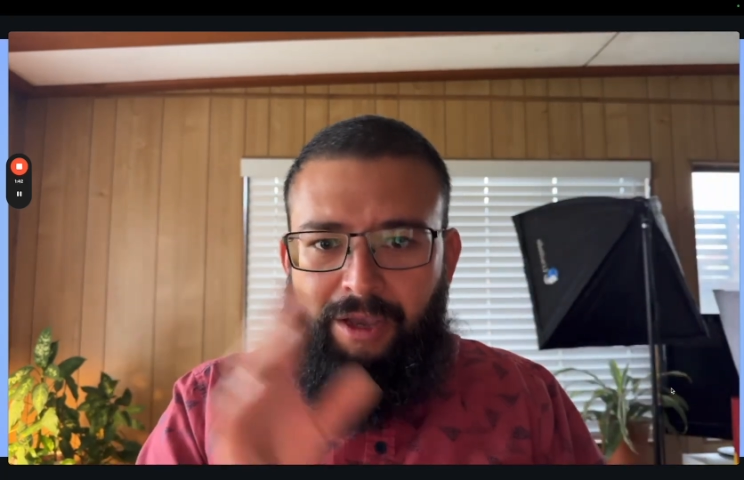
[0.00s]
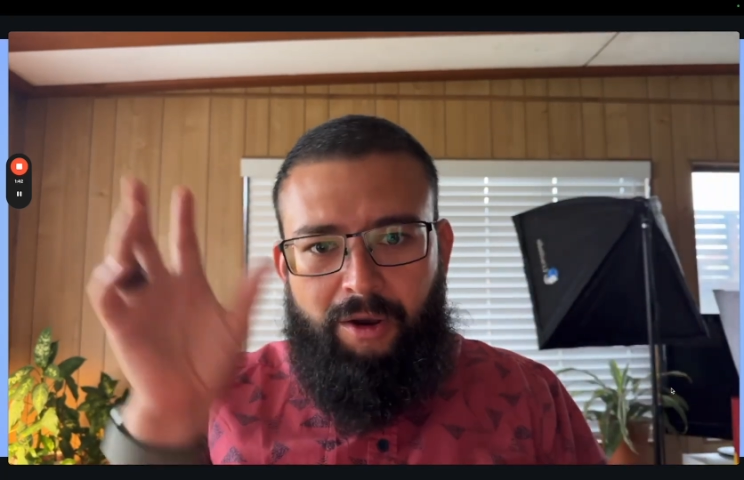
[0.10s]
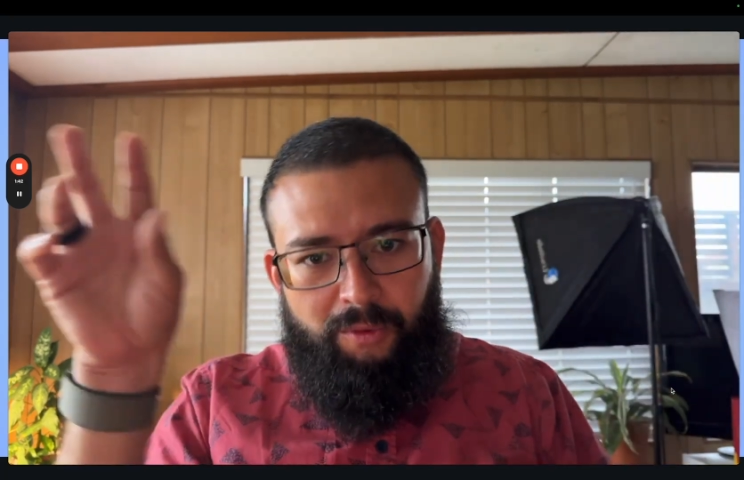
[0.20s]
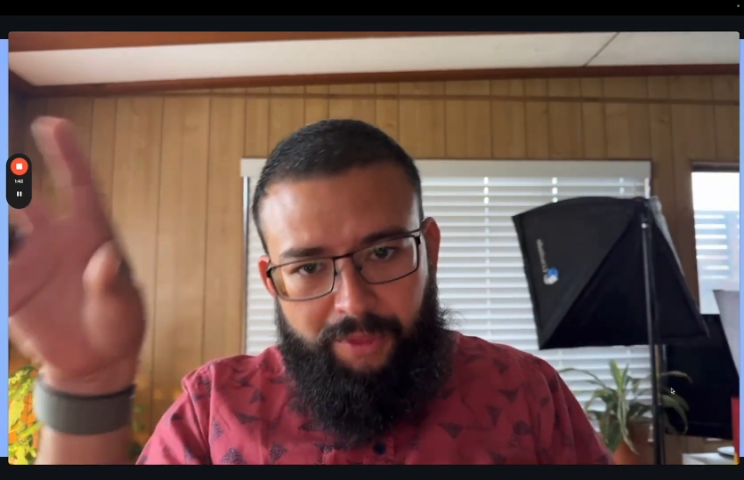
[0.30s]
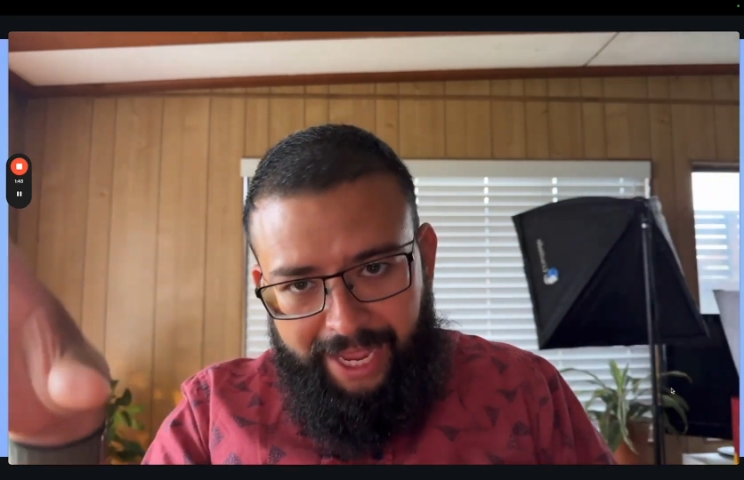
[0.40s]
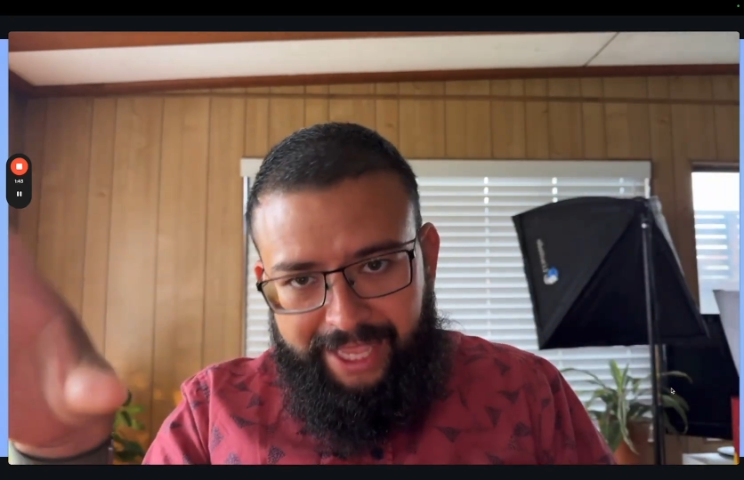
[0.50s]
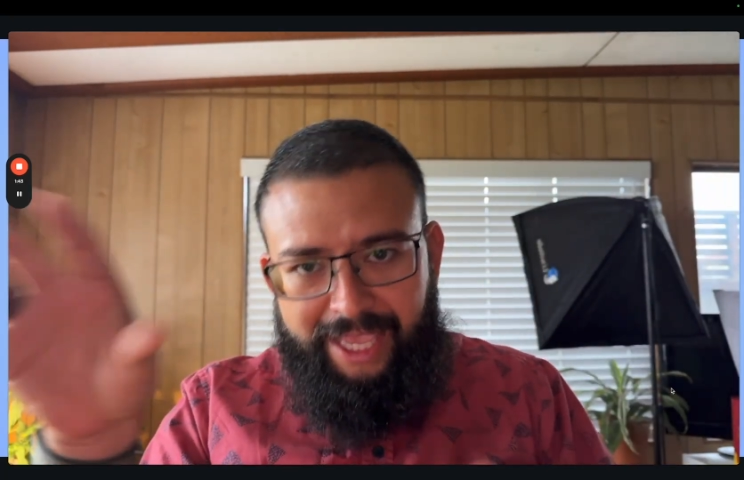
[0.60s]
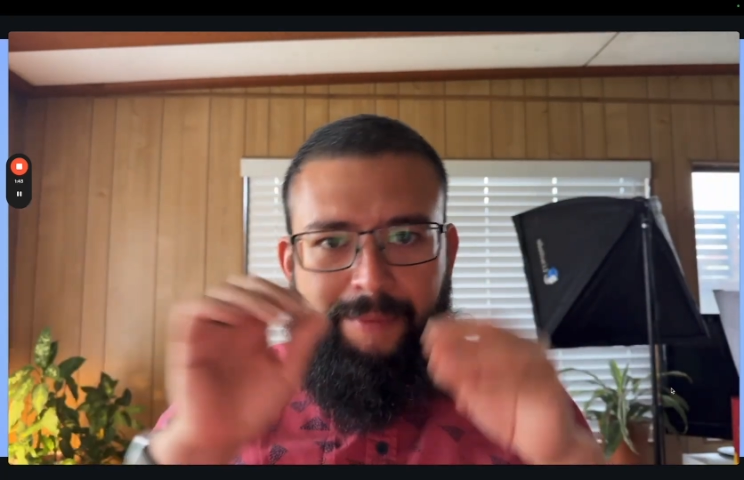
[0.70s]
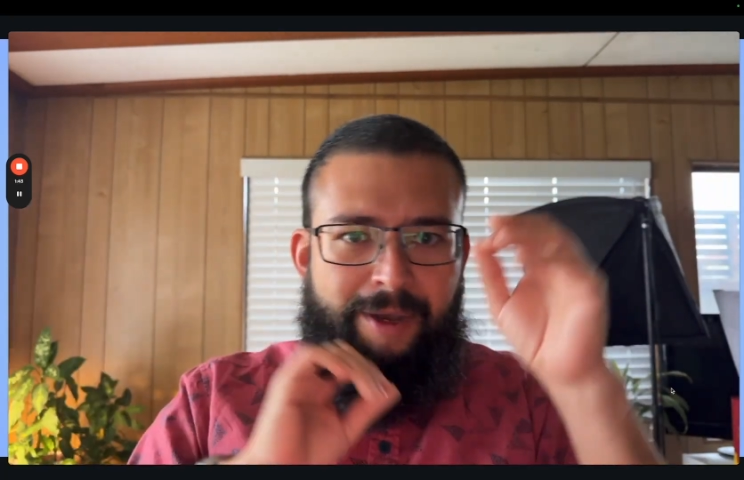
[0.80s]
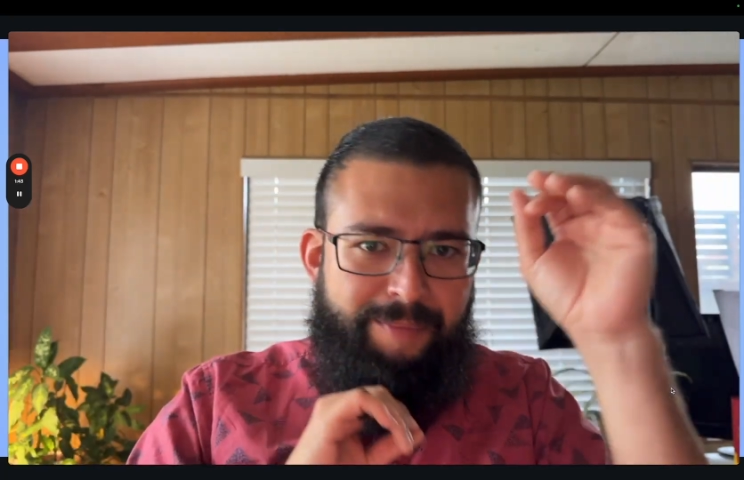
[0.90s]
oh that
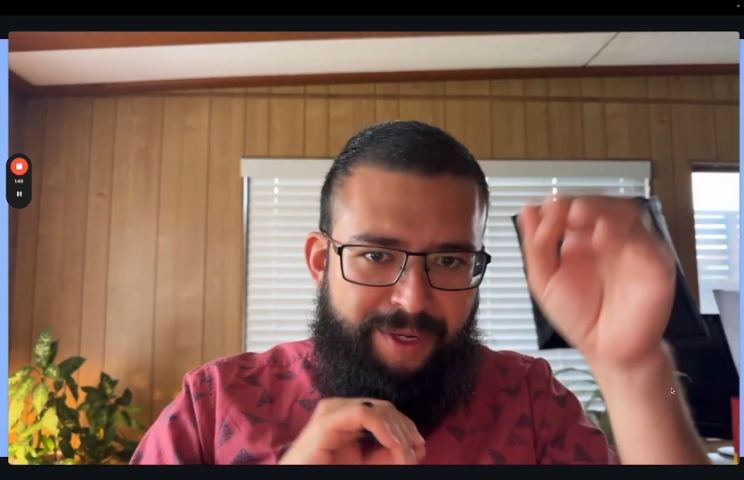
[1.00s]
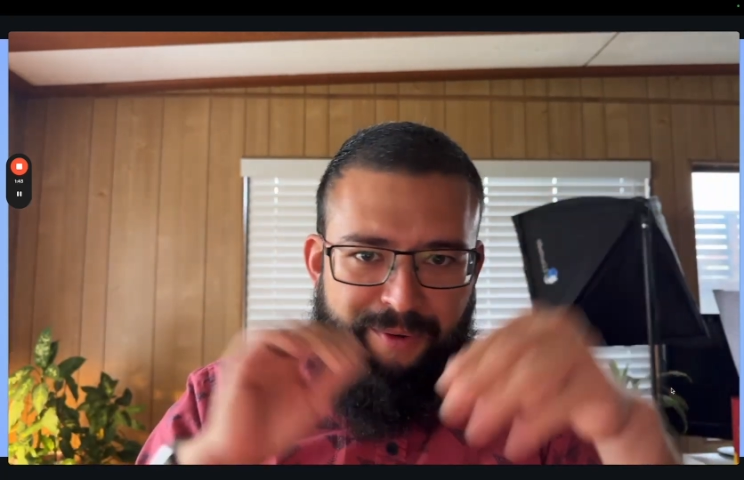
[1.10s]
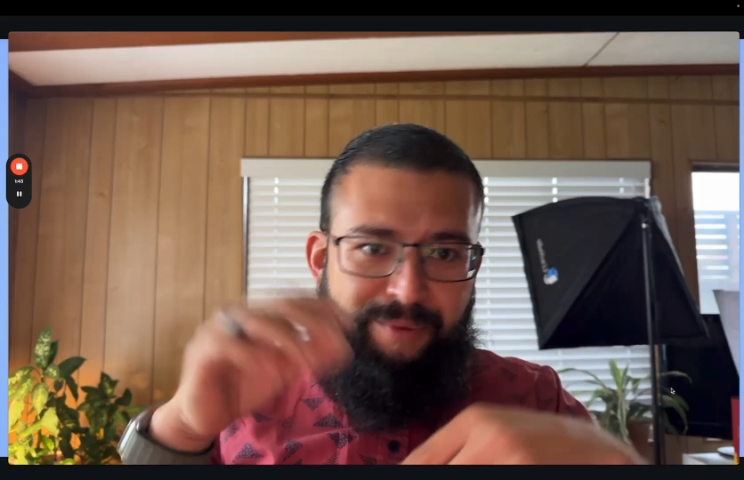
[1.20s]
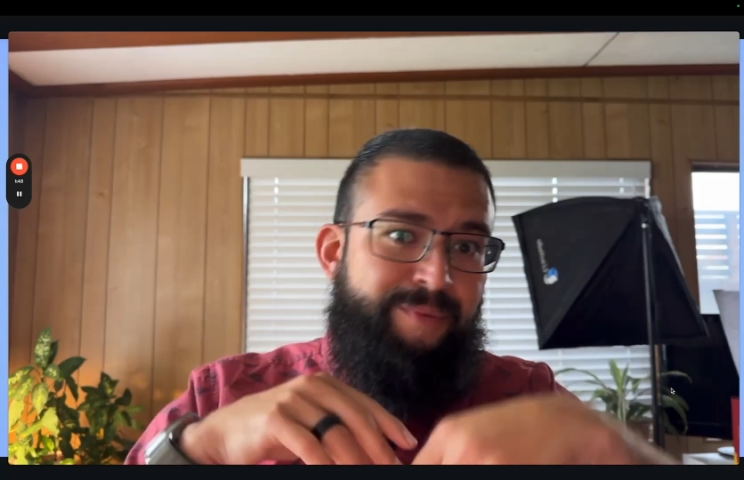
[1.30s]
came up you know